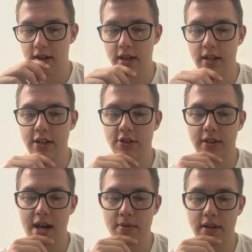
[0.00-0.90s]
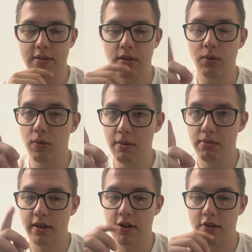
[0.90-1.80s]
in each lap until one
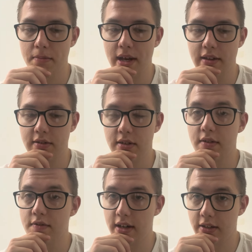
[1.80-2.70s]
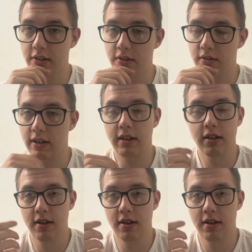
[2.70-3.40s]
player remains the victor, like